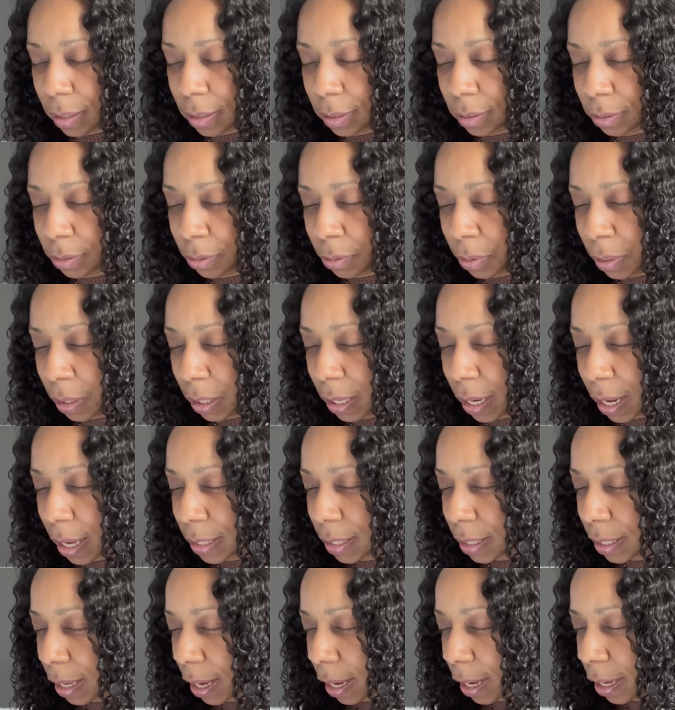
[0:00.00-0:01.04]
what did I
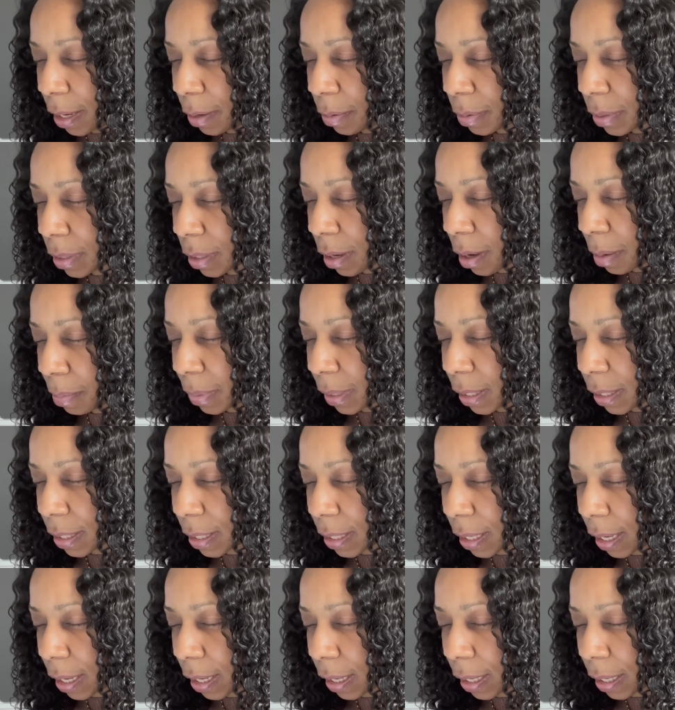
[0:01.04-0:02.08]
say he was going to be
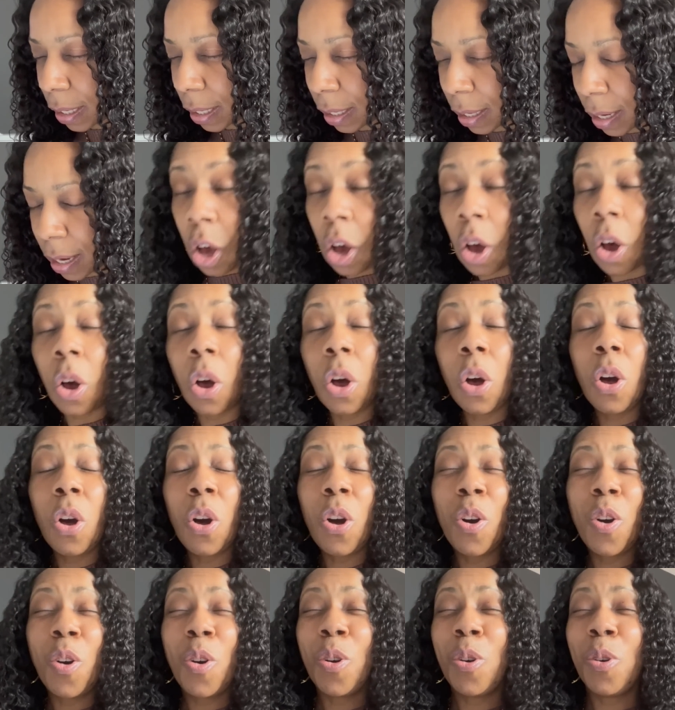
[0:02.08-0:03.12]
singing?
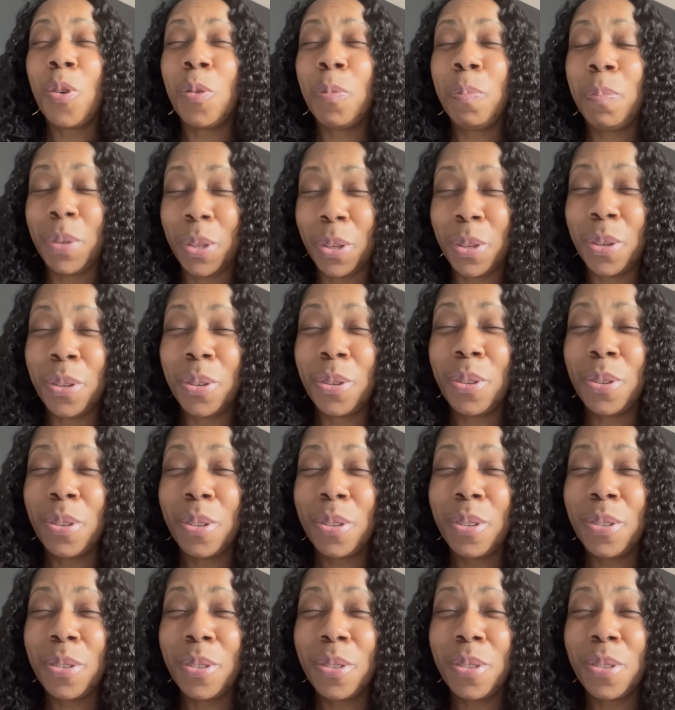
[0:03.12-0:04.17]
Oh,
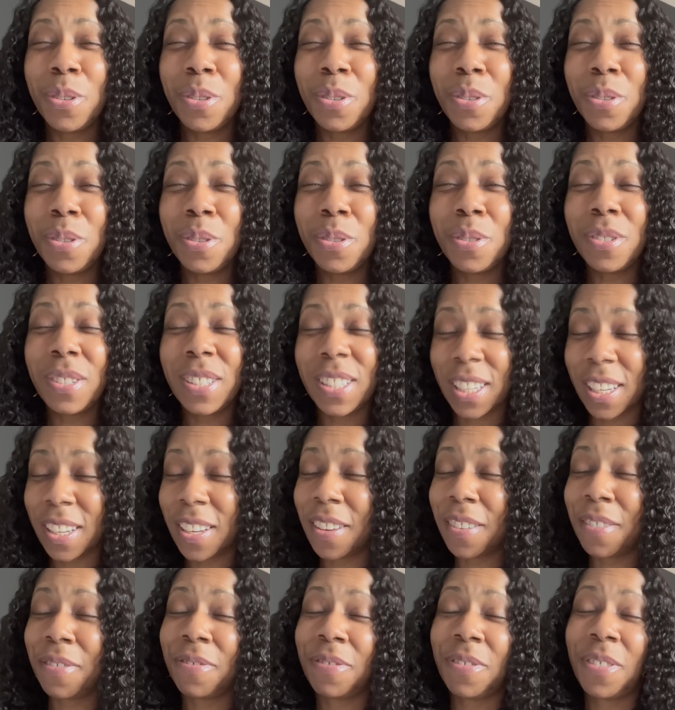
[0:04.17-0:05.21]

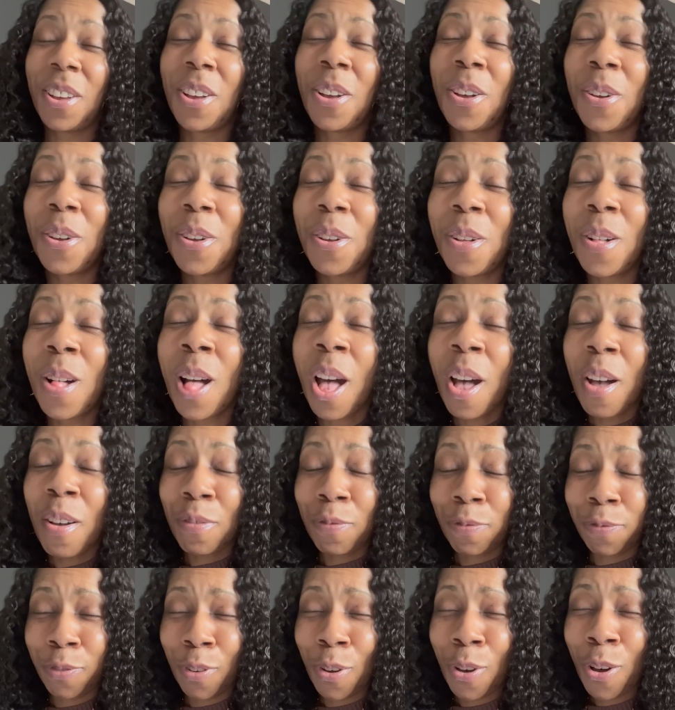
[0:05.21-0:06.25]
beautiful
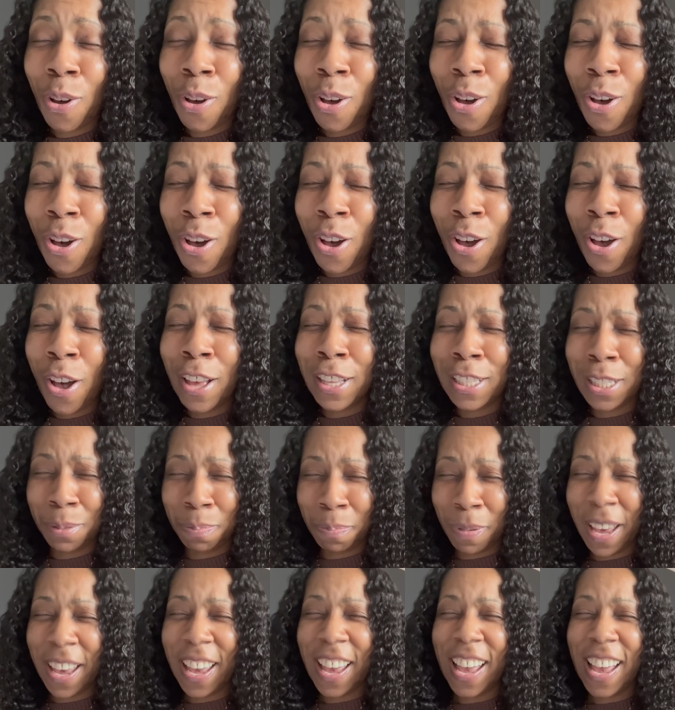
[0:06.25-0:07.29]
for
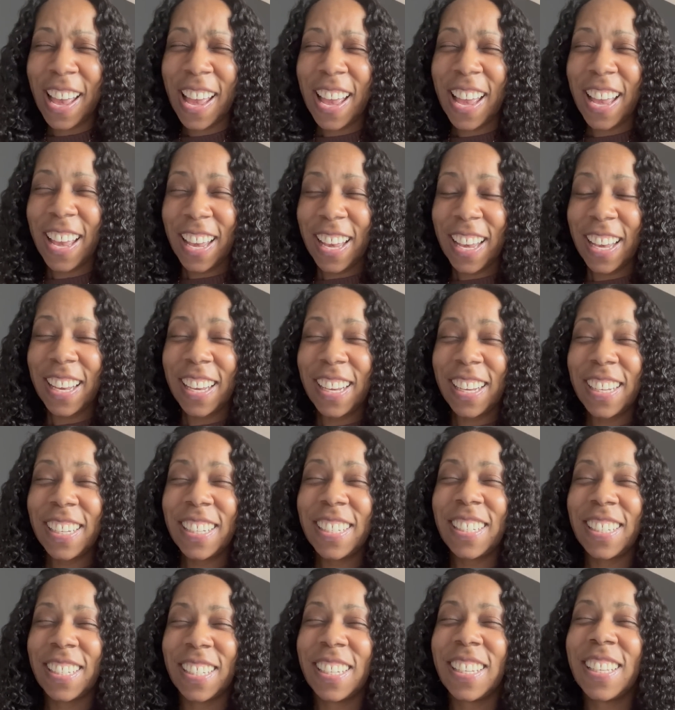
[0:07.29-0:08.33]

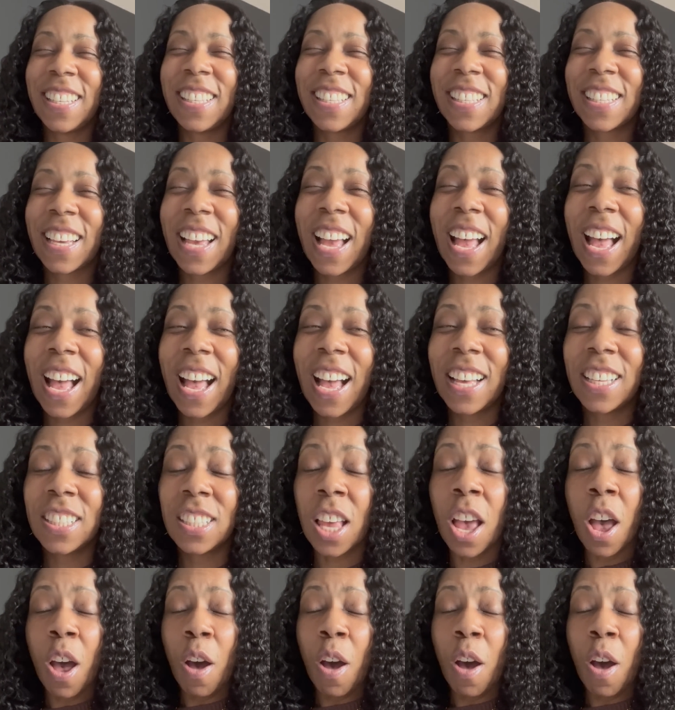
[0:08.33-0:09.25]
spacious skies,